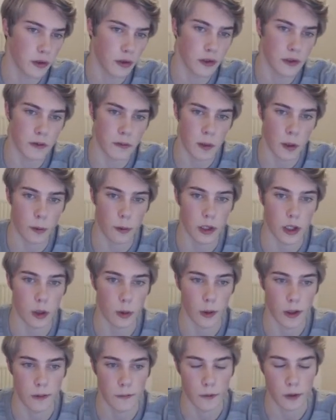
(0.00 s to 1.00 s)
do something with the
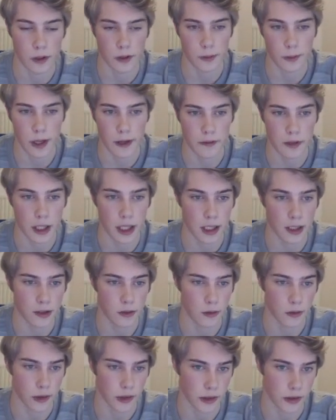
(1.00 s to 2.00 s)
queen first. We have to get it
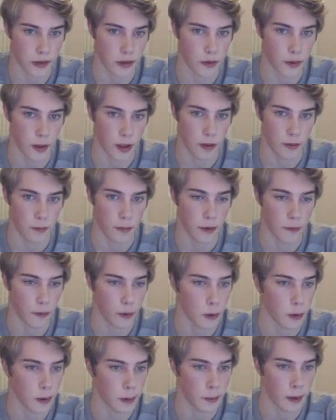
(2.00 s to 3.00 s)
to another square
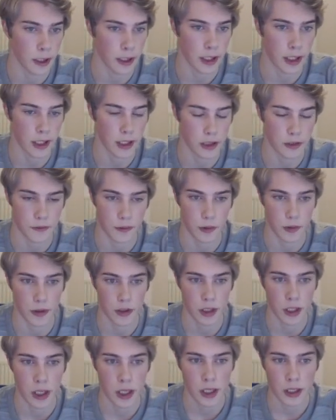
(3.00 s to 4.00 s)
before we play king h4.
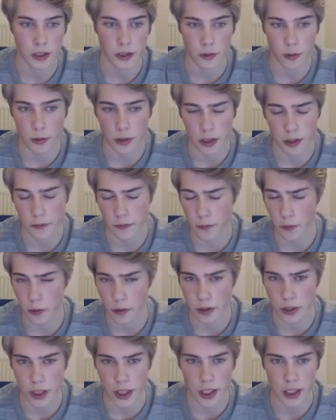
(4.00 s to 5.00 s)
So queen h 4
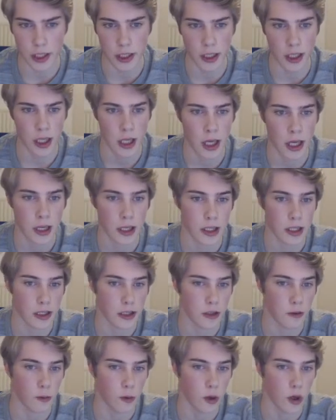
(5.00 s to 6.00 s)
check, king
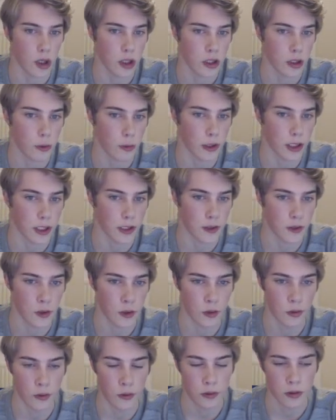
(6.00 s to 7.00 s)
g1, queen
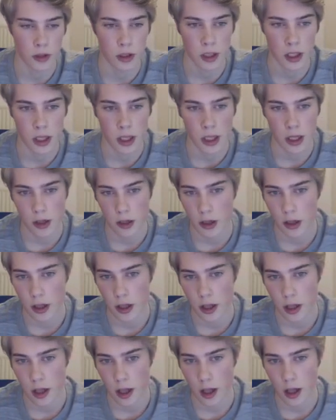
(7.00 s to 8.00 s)
e2.
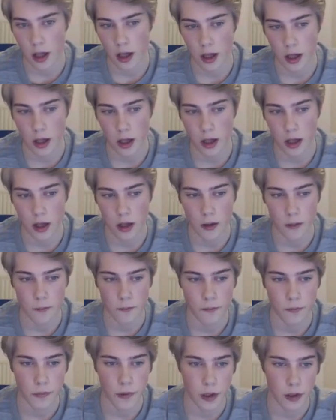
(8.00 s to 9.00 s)

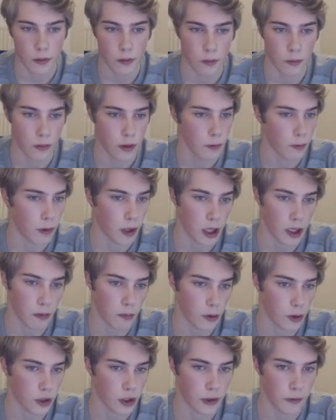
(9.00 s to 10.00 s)
Um, we play
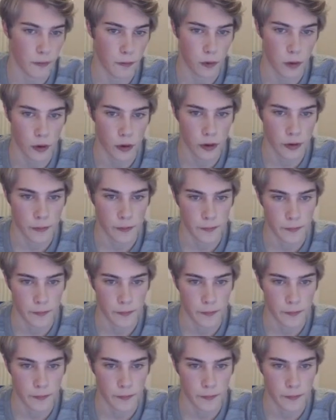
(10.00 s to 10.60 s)
rook g4,